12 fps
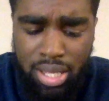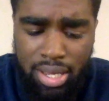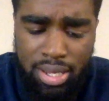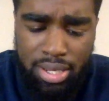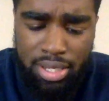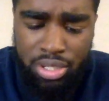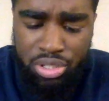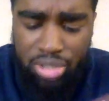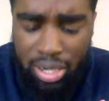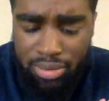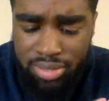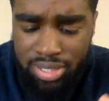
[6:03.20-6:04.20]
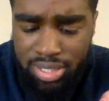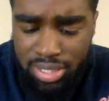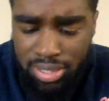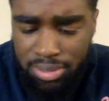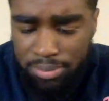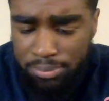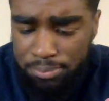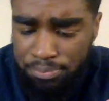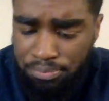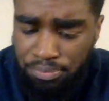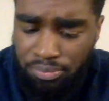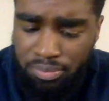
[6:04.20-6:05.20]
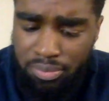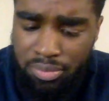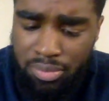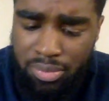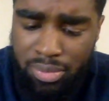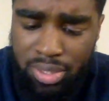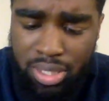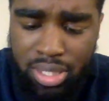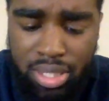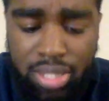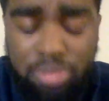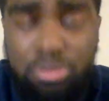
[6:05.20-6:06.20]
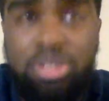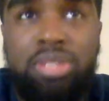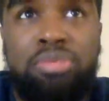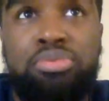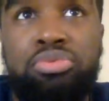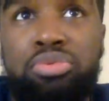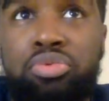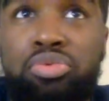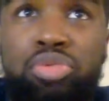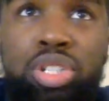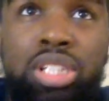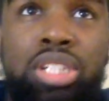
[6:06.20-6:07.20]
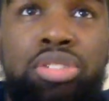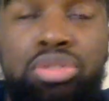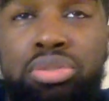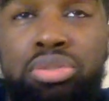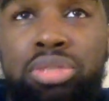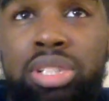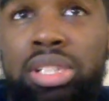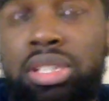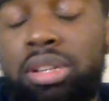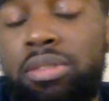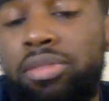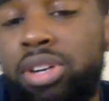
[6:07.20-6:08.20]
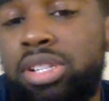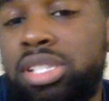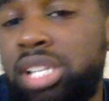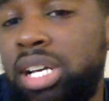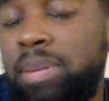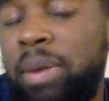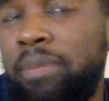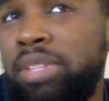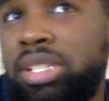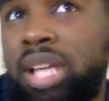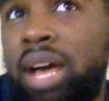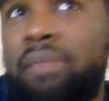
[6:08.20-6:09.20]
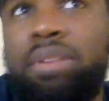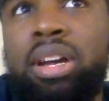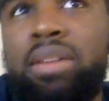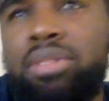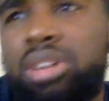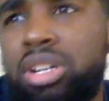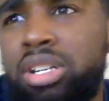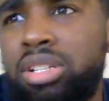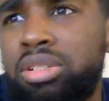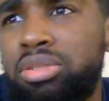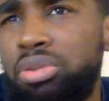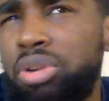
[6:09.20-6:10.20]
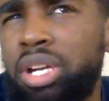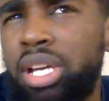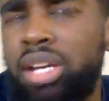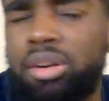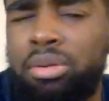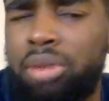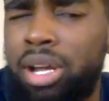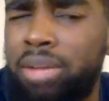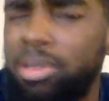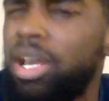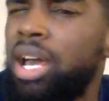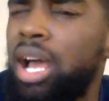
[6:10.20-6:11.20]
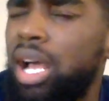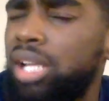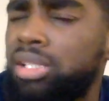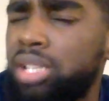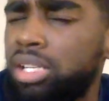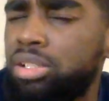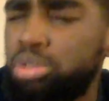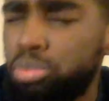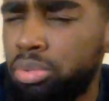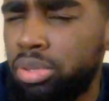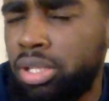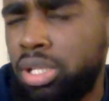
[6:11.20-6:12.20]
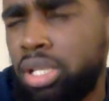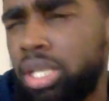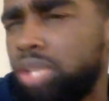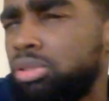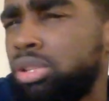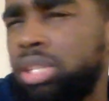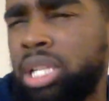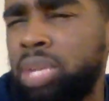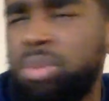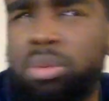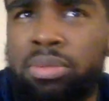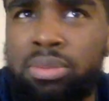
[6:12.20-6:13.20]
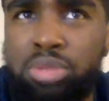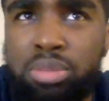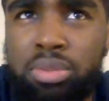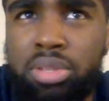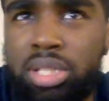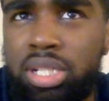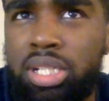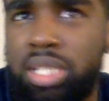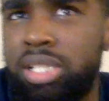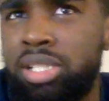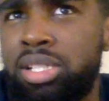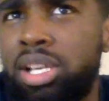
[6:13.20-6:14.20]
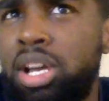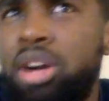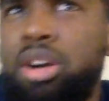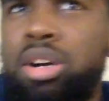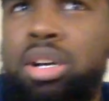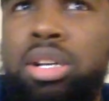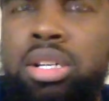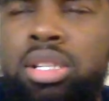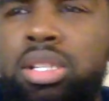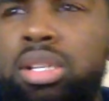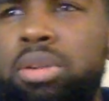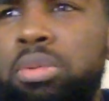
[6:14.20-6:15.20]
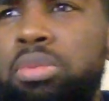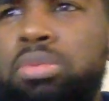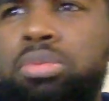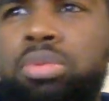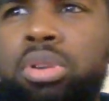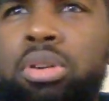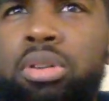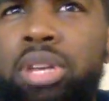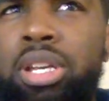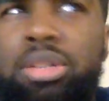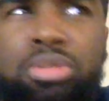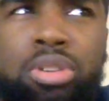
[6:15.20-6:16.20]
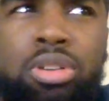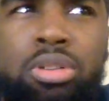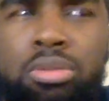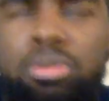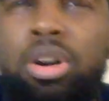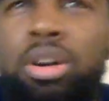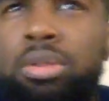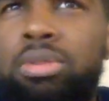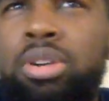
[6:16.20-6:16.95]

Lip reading: Driver's Seat. This was really truly the first time I've ever heard n.o.r.e rap outside of Super Thug, and the only thing I remember from Super Thug is the intro, what,